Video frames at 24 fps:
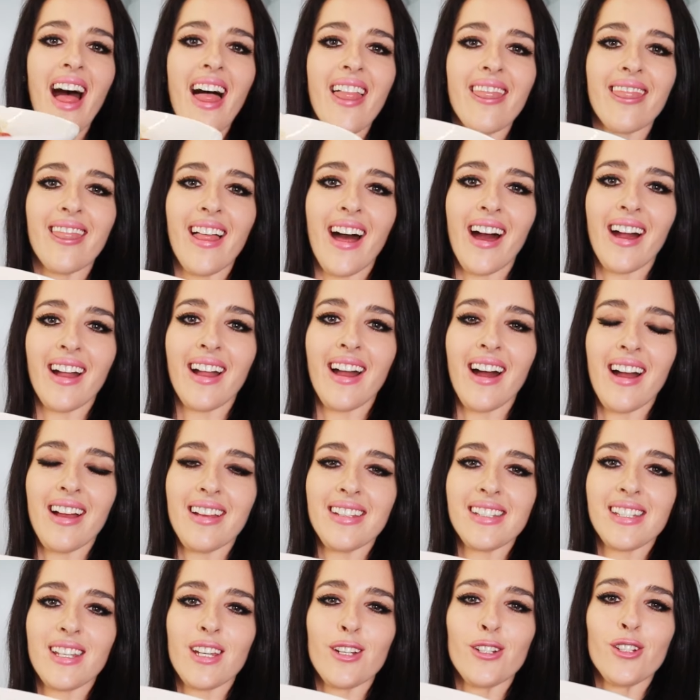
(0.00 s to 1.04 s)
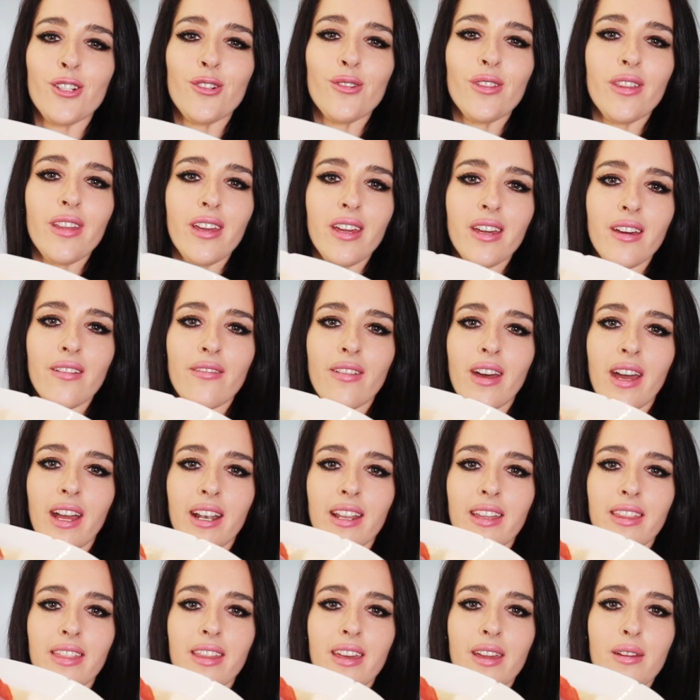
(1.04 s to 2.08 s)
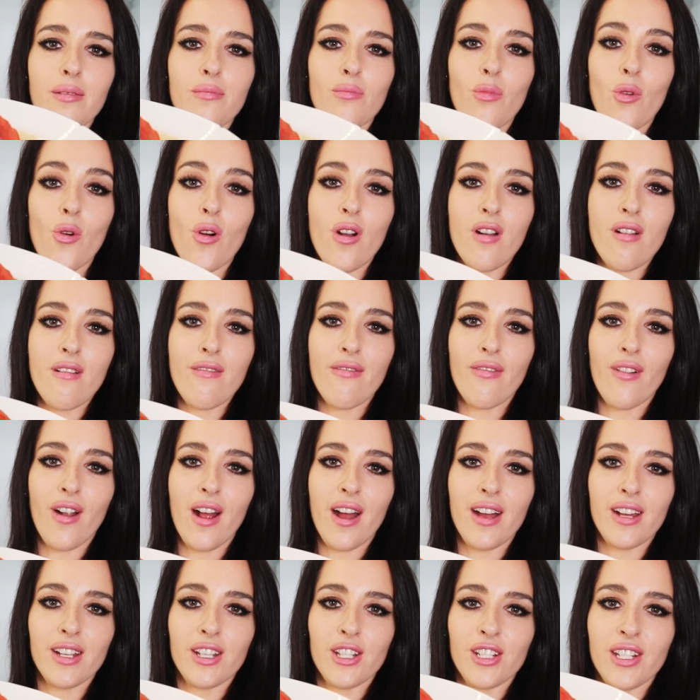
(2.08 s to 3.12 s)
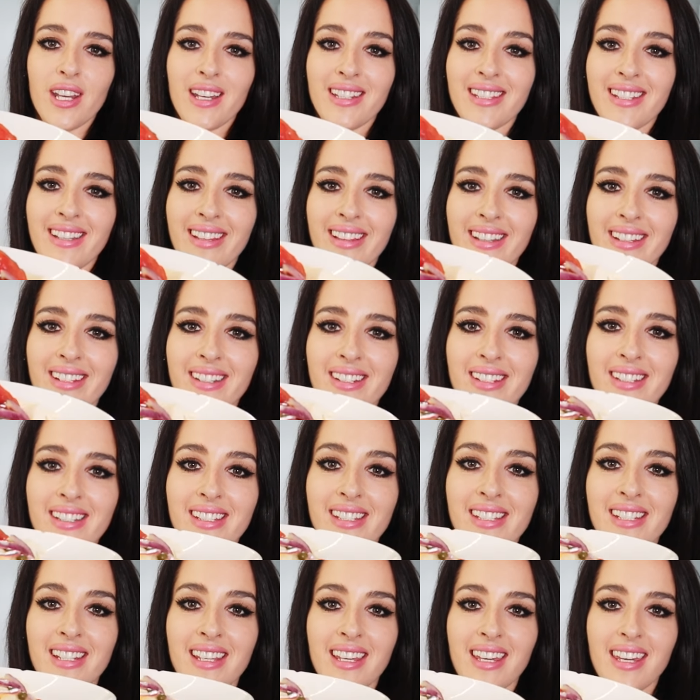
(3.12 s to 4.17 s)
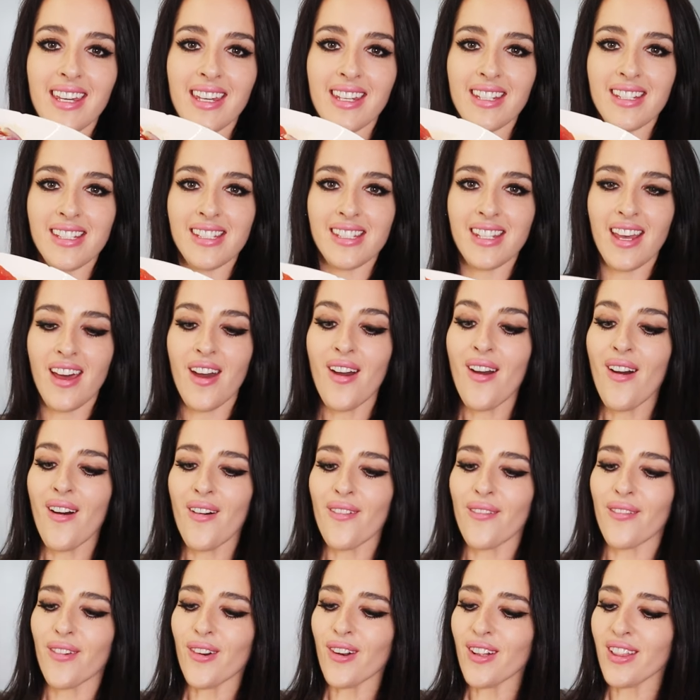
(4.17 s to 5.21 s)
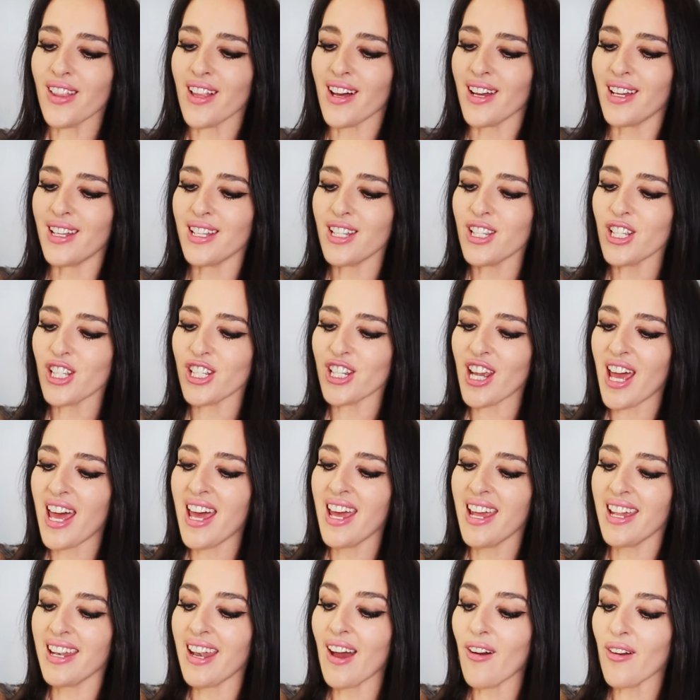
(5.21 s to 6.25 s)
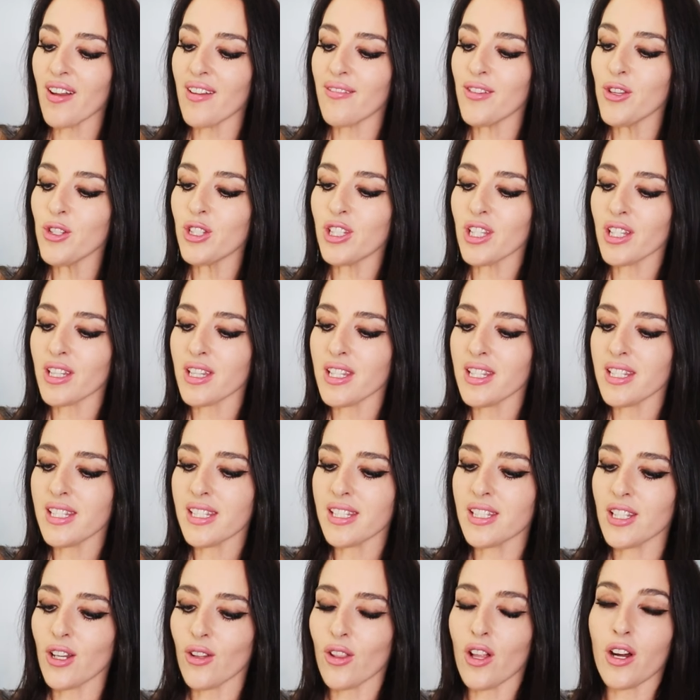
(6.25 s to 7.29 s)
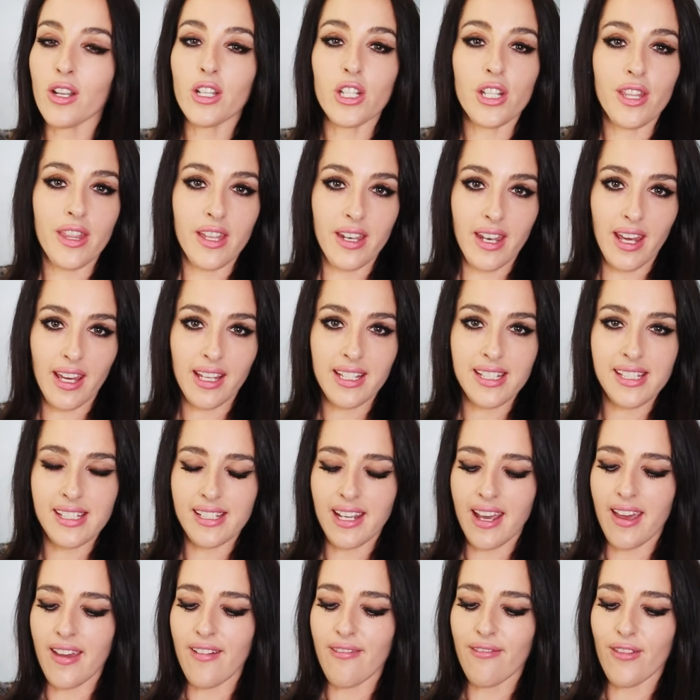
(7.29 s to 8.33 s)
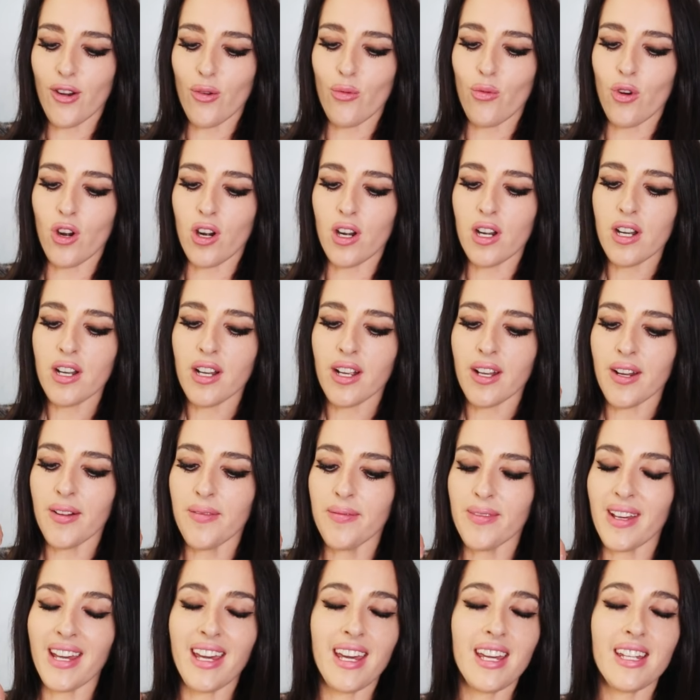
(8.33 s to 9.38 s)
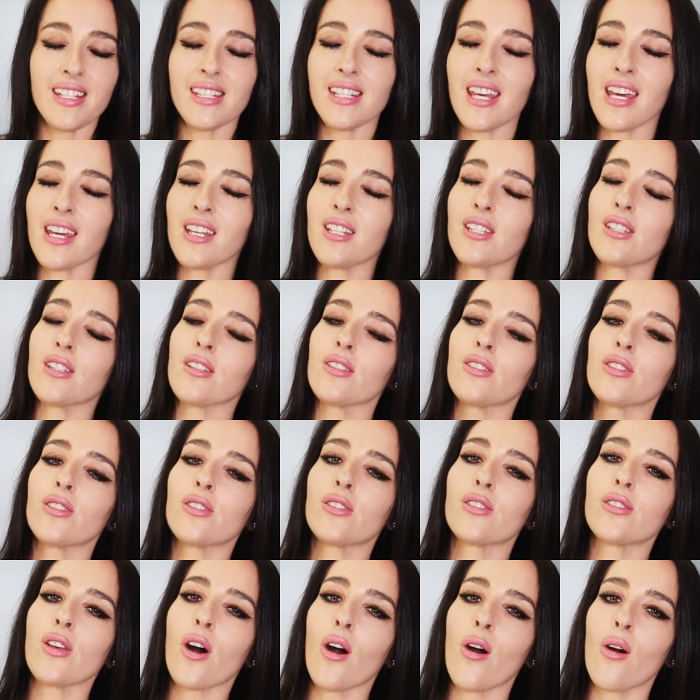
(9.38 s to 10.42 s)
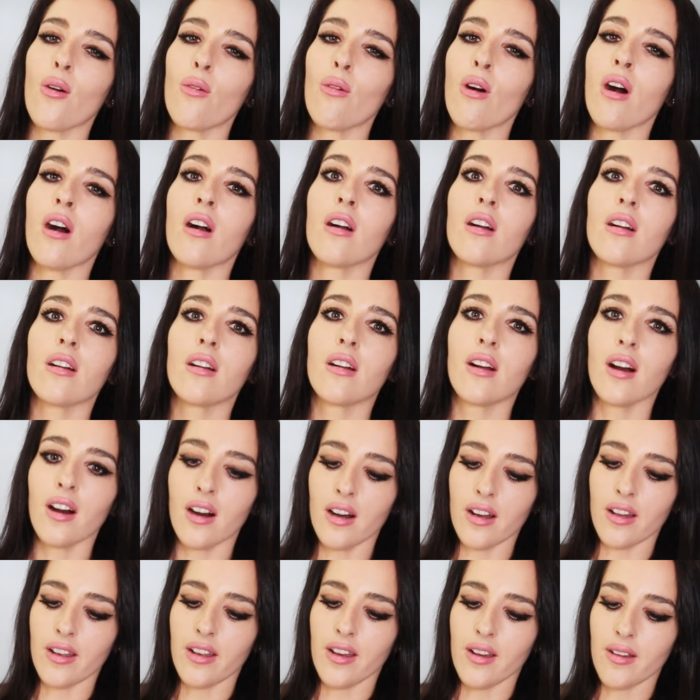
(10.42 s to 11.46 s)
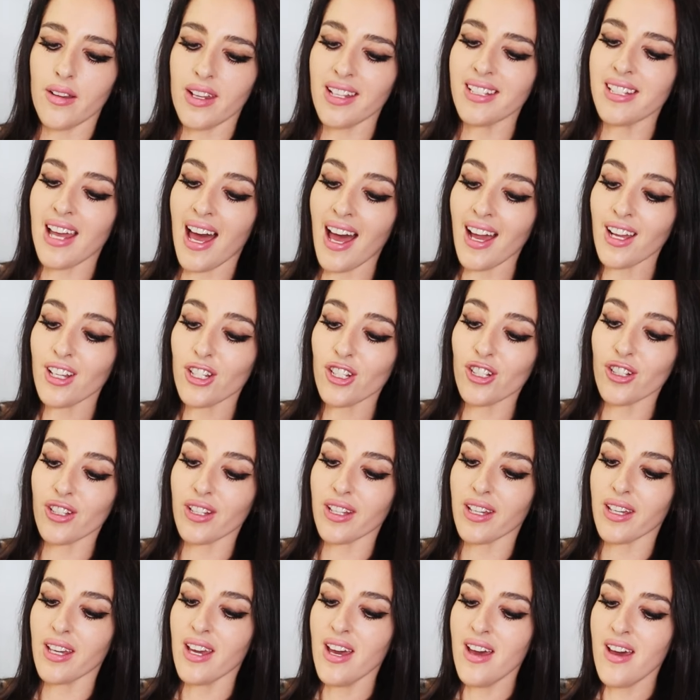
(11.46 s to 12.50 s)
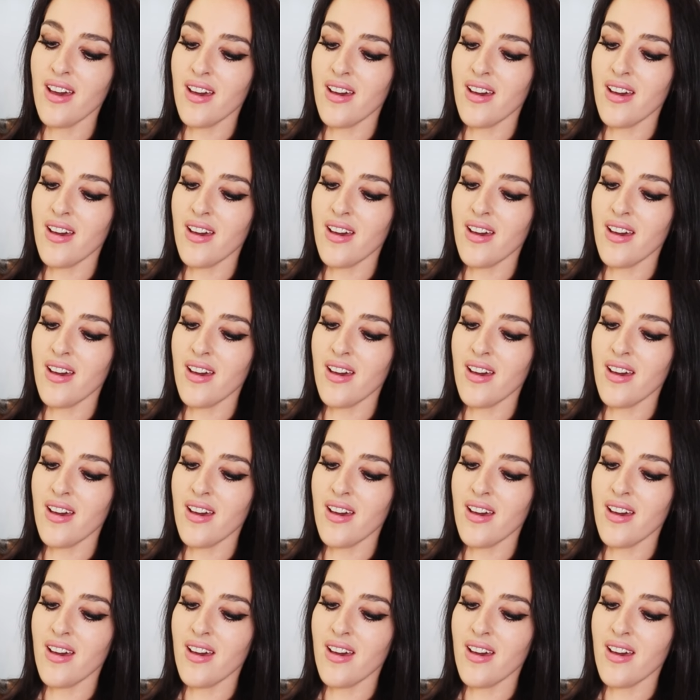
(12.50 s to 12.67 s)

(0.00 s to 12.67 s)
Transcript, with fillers: at that guys, could you think of anything more fresh and delicious to eat for lunch? Now if you took this to lunch the next day for work, it tastes so good. It actually